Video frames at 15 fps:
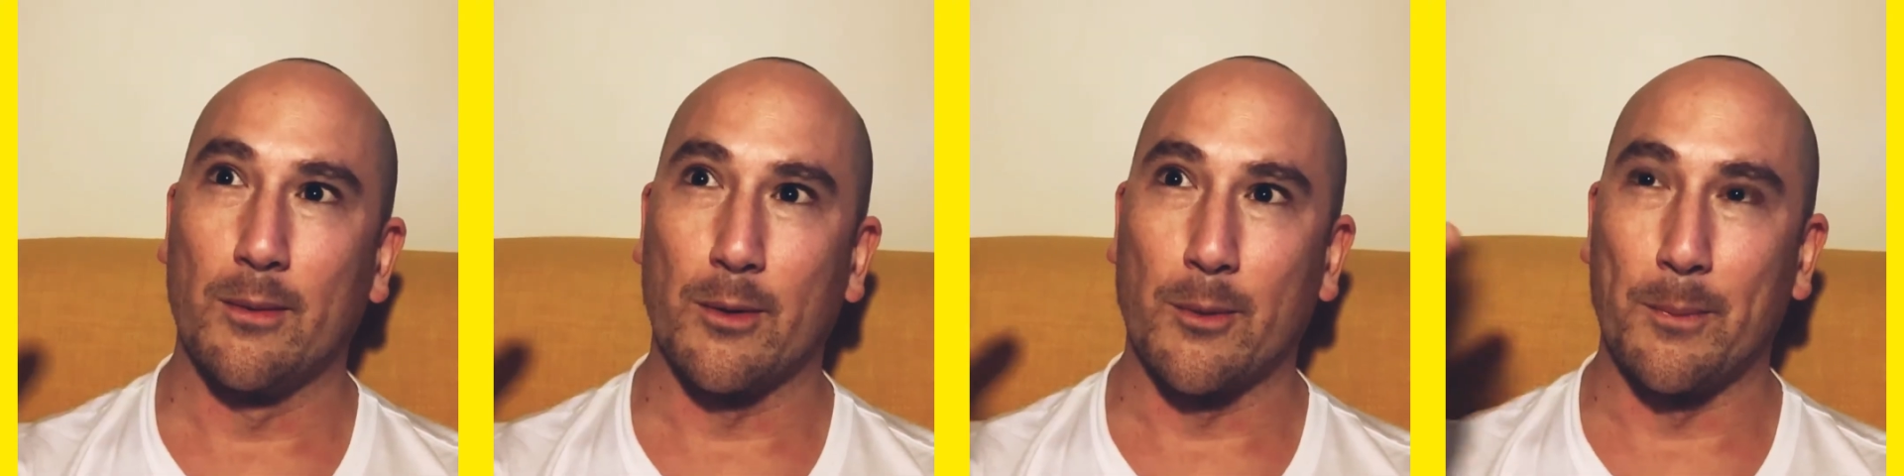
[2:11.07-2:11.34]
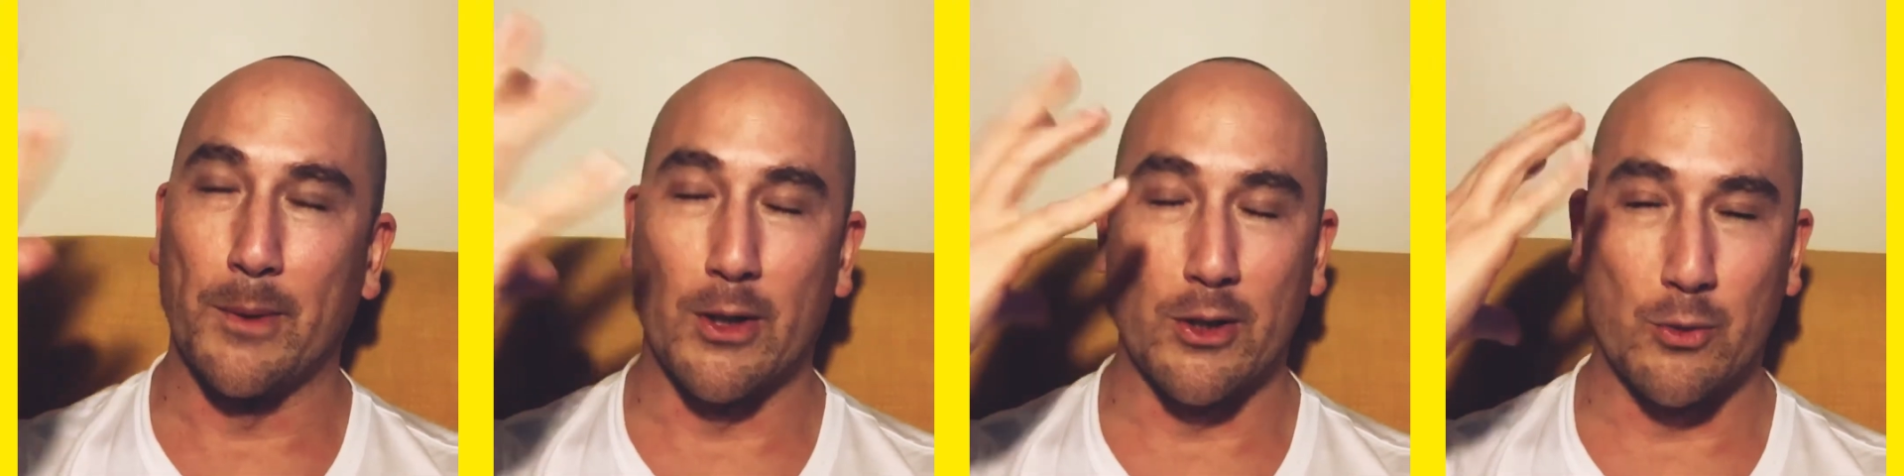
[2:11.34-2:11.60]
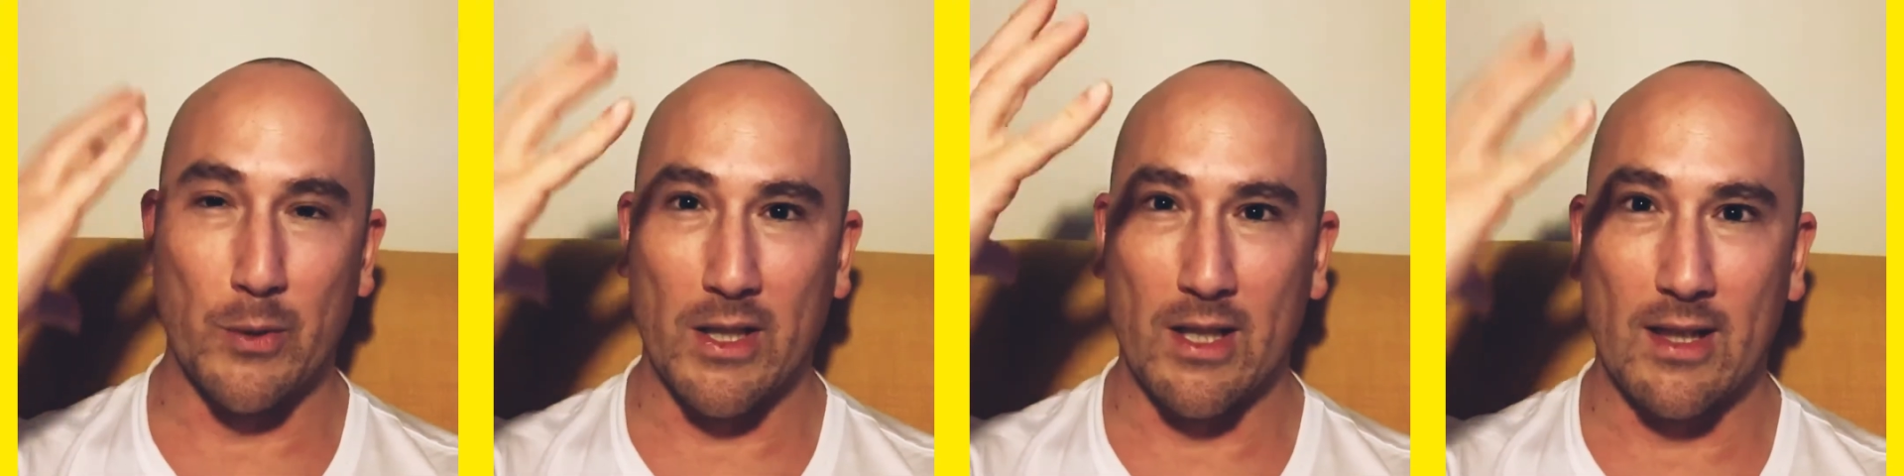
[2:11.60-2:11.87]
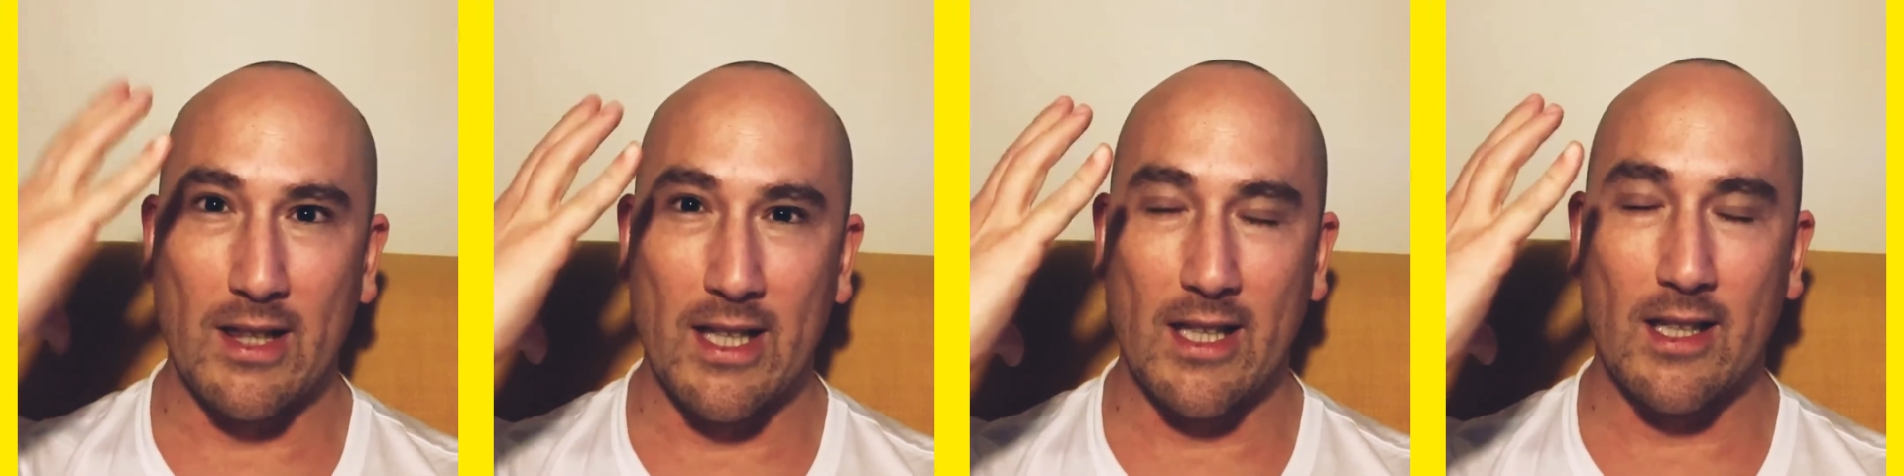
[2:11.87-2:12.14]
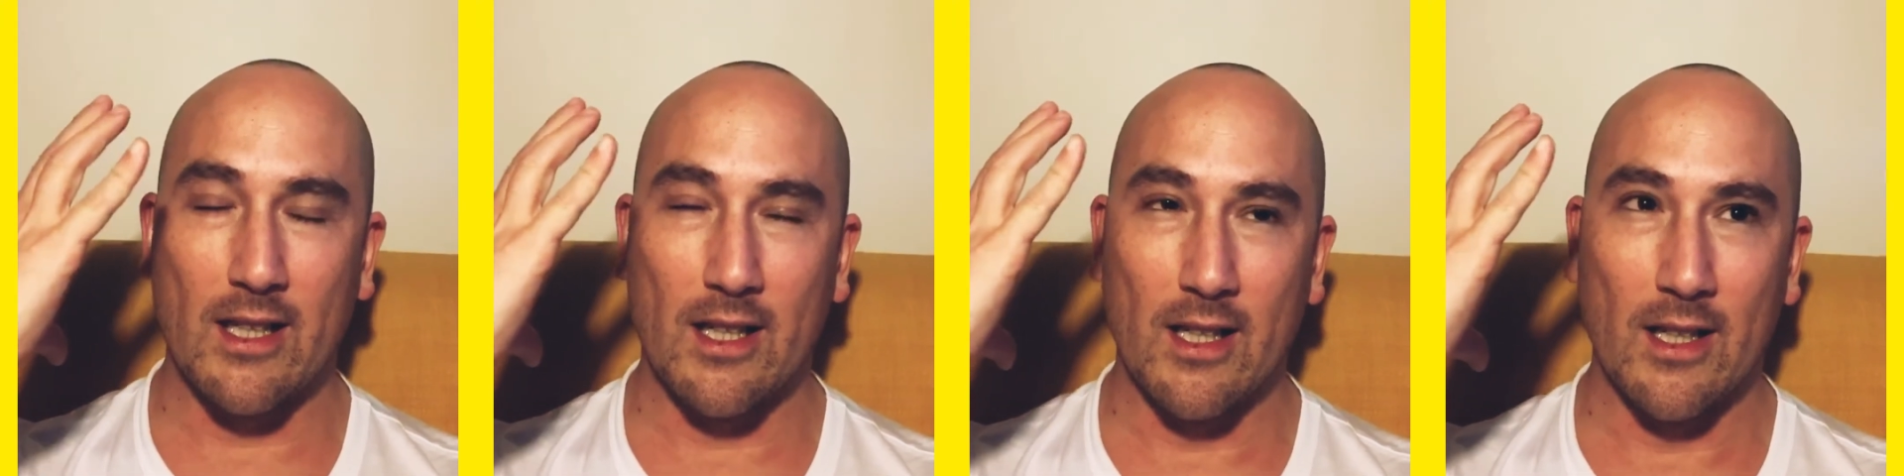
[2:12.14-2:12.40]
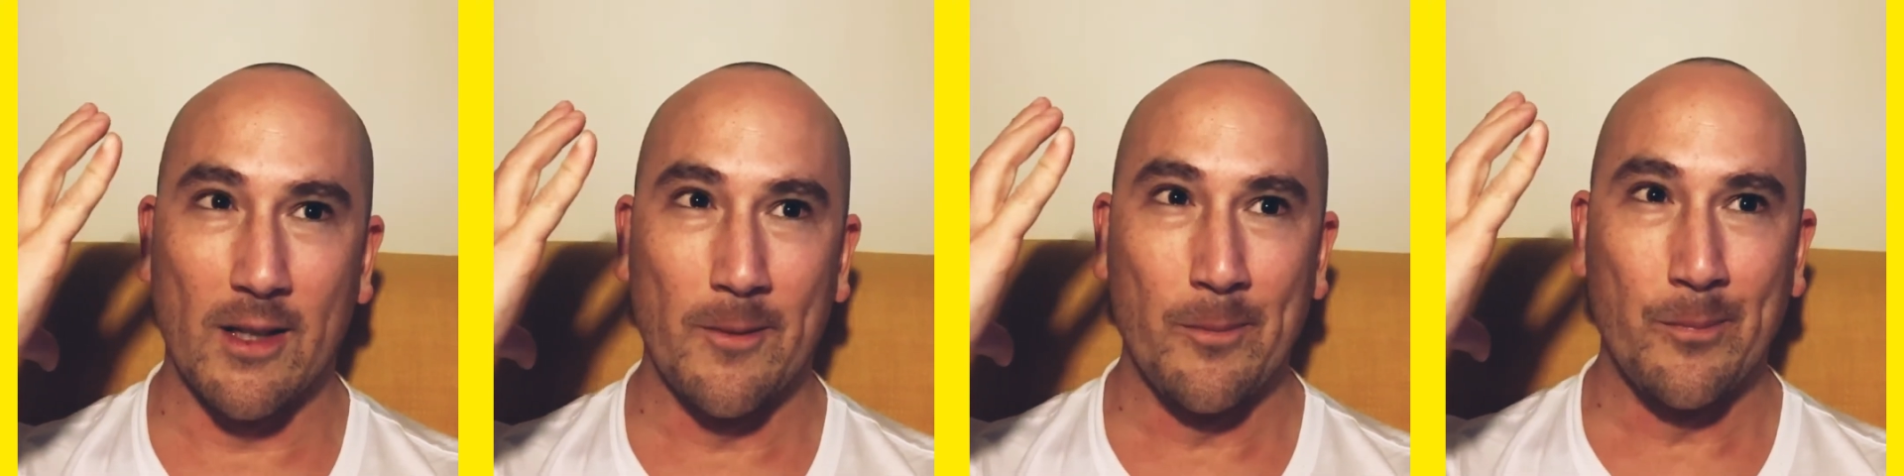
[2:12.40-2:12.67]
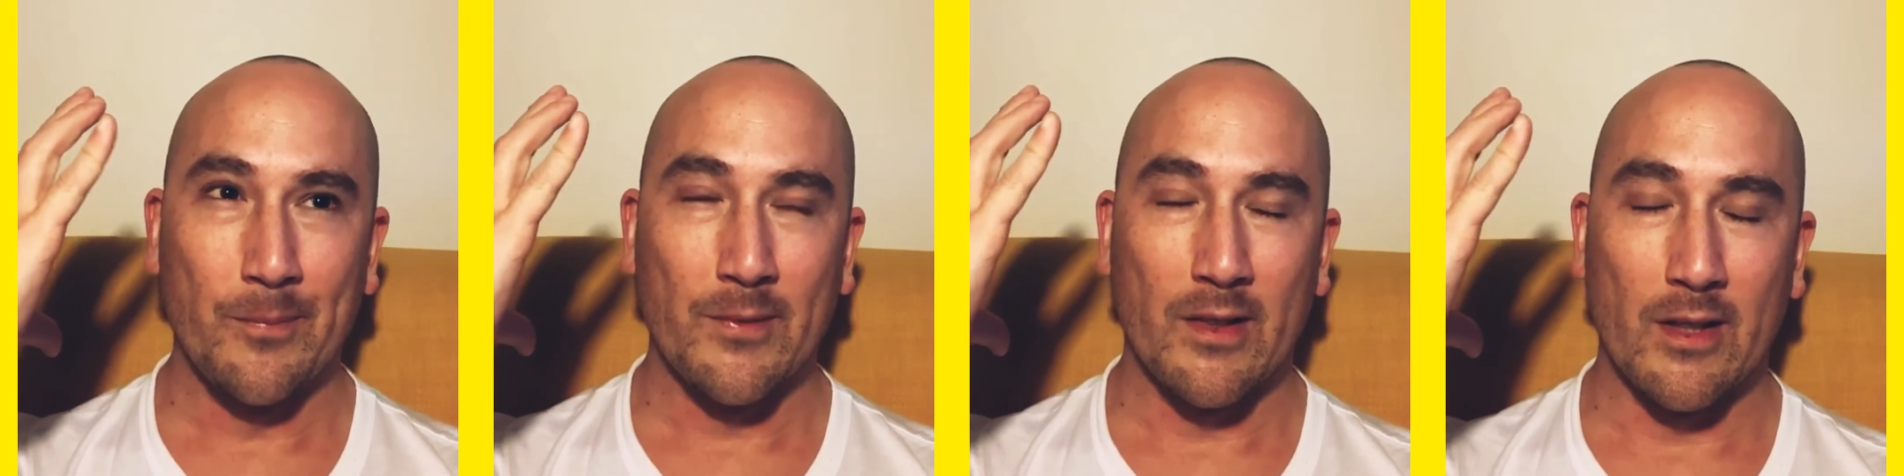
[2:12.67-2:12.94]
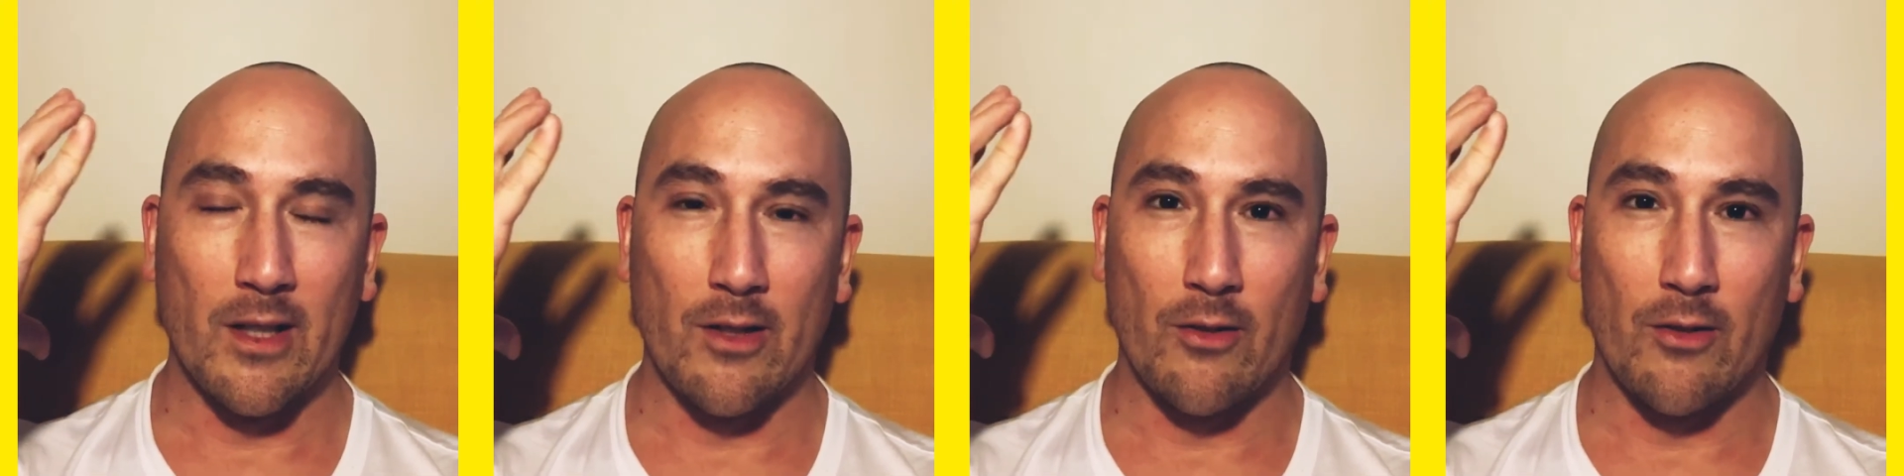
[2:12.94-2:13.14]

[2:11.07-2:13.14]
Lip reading: Because we can think, another